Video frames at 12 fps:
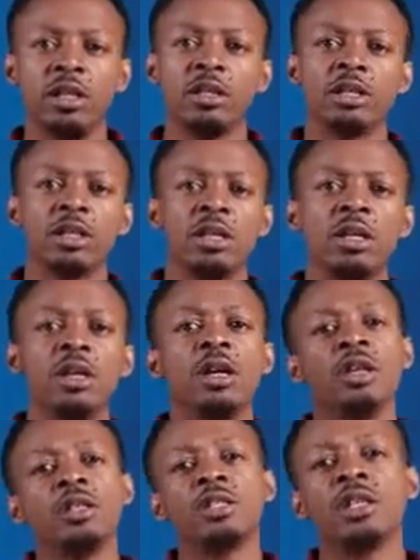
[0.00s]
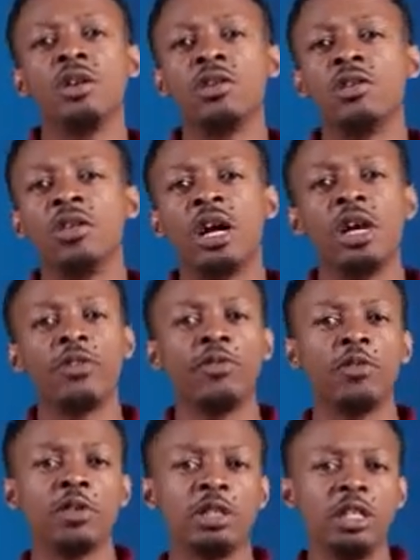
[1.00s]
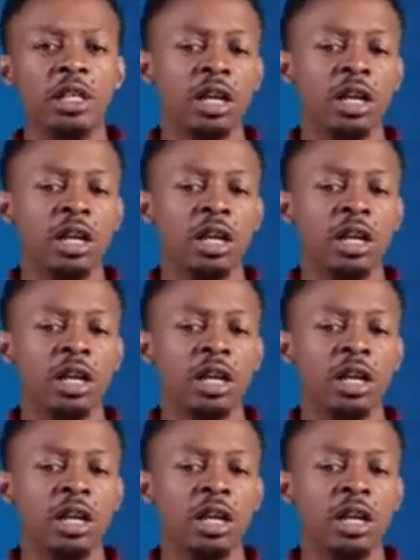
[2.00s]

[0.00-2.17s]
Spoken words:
this. Silicon has 14